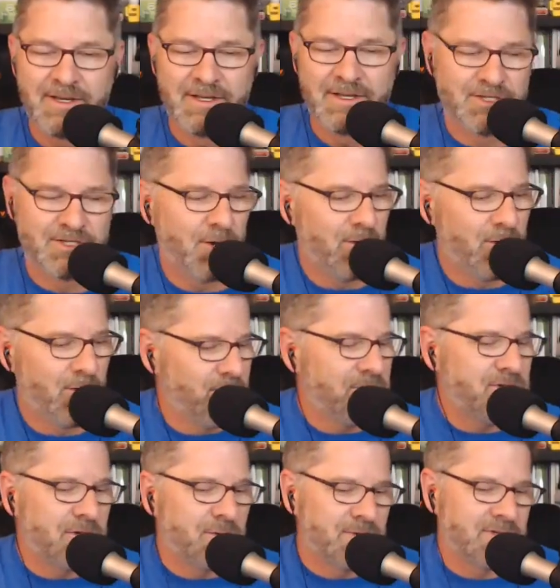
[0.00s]
So
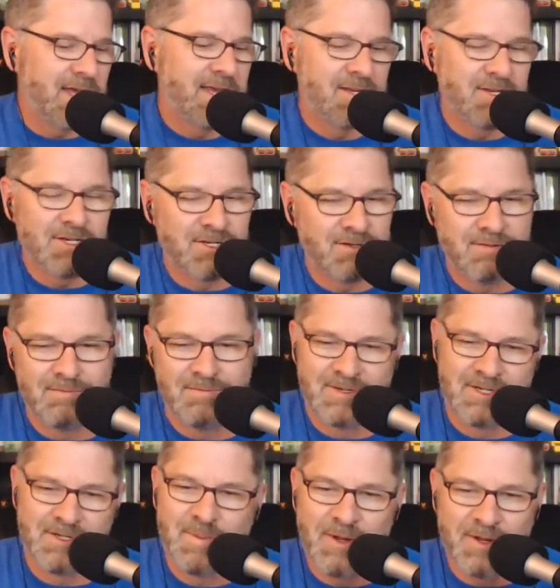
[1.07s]
Christian was like, just
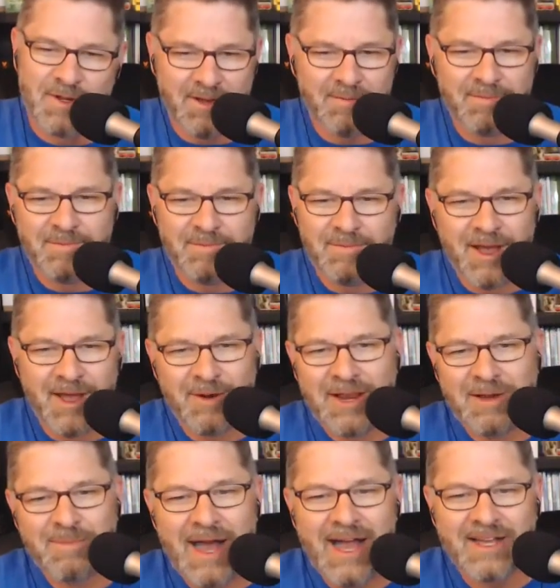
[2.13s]
build a
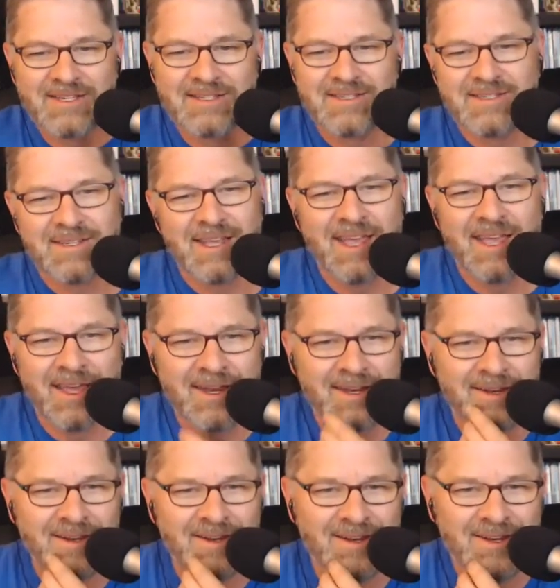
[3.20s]
Unraid box
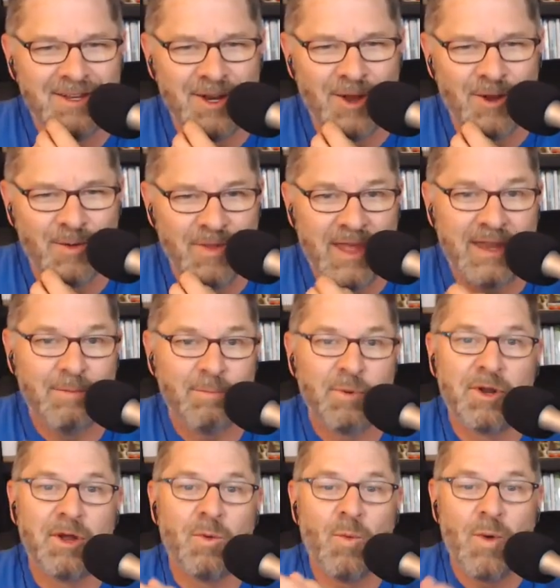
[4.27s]
and, then
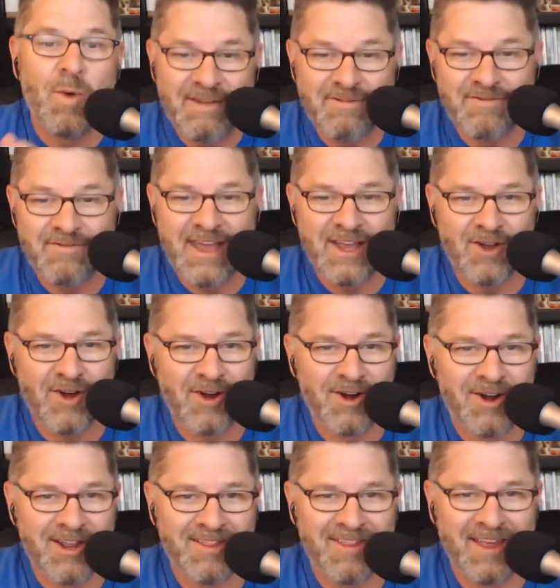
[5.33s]
put a Wi-Fi
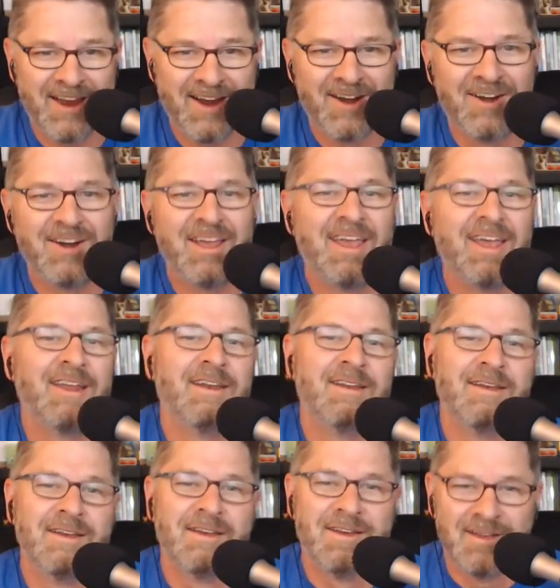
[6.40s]
card in there, and
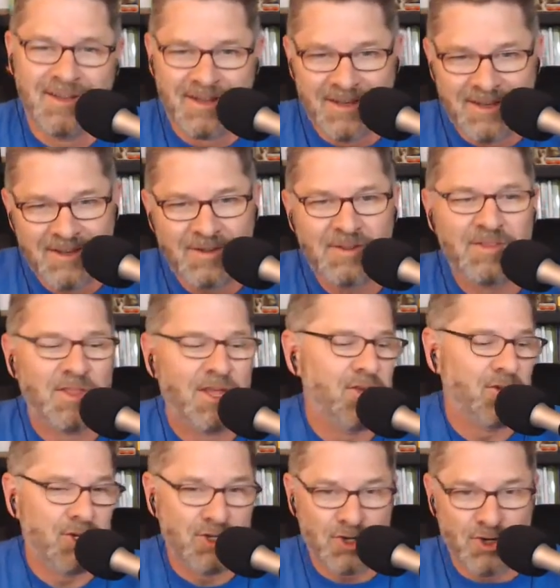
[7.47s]
then
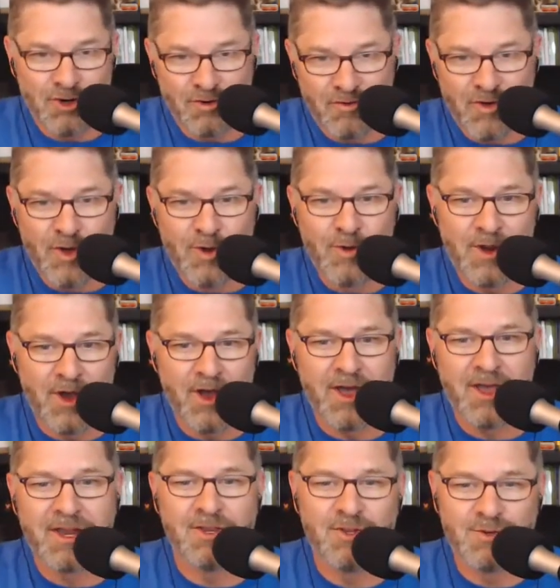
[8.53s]
you can turn your phone
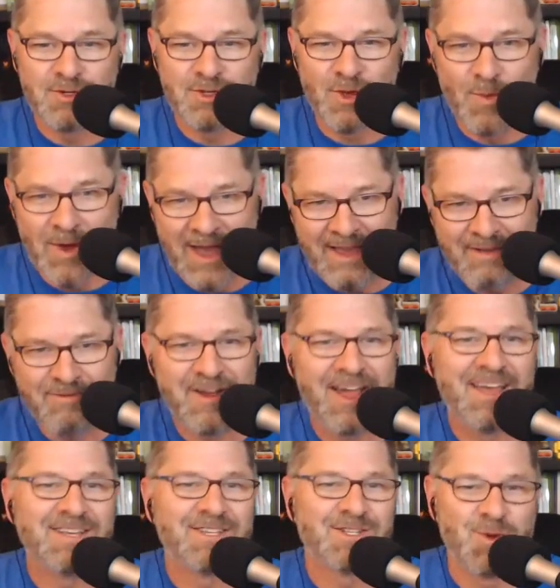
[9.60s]
on and use the
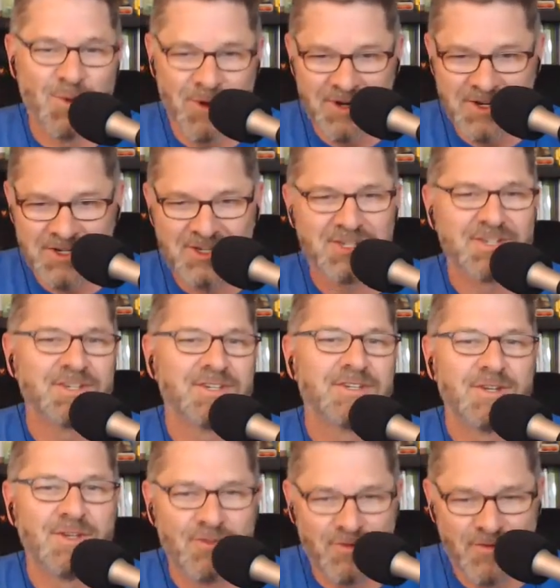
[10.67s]
Wi-Fi source
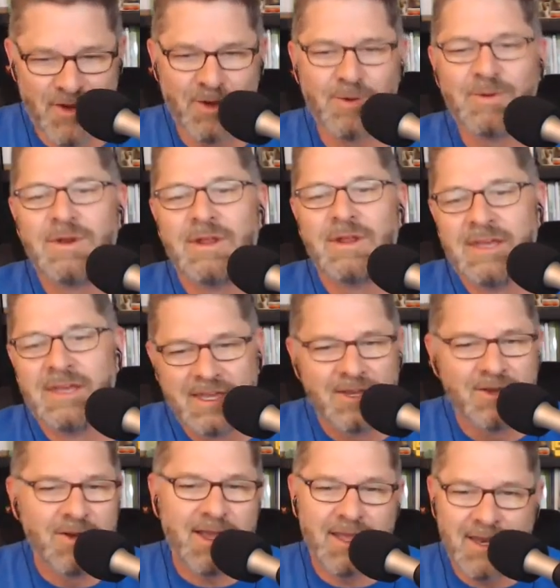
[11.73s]
to the phone.
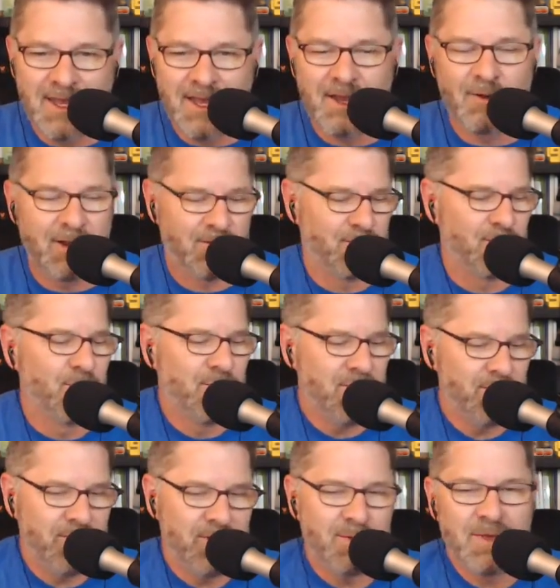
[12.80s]
You're not going to get great
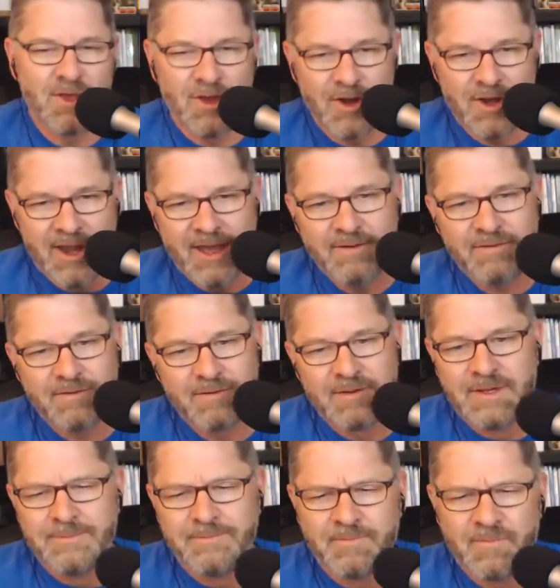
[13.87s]
throughput, but it'll be good enough.
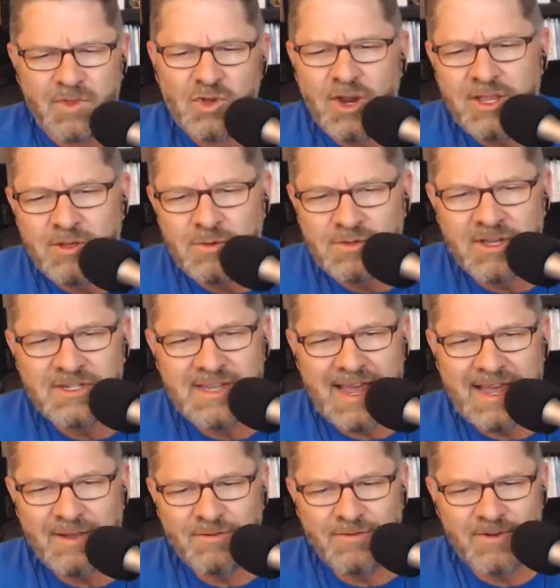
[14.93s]
Could I use
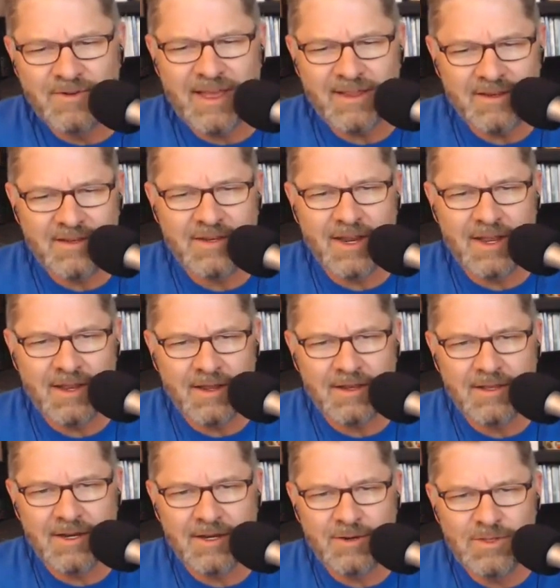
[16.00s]
Untangle for that? Could
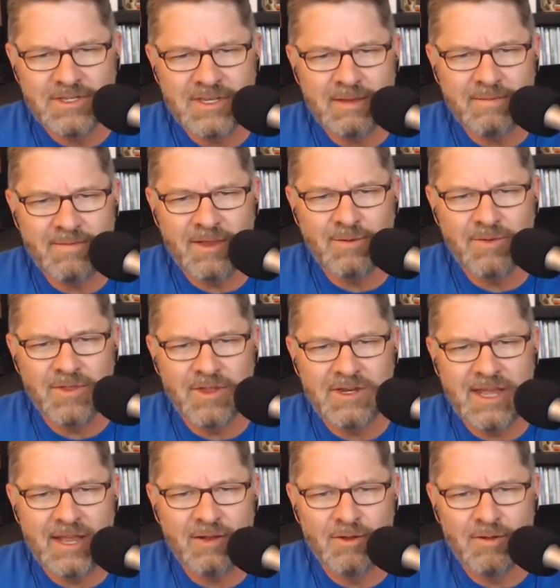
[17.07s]
I do the same thing with
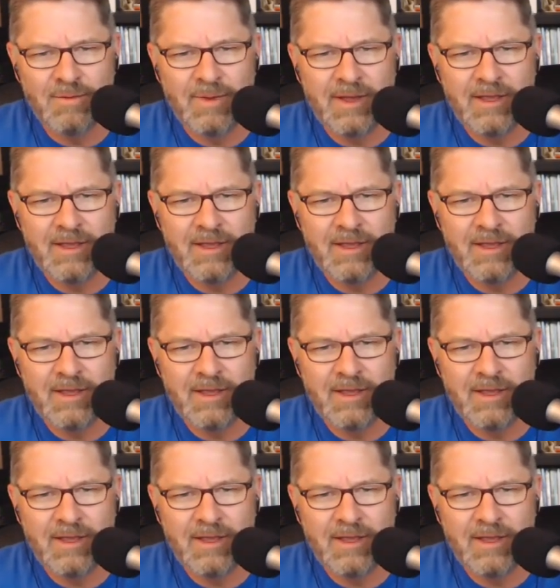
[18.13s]
Untangle, Mike?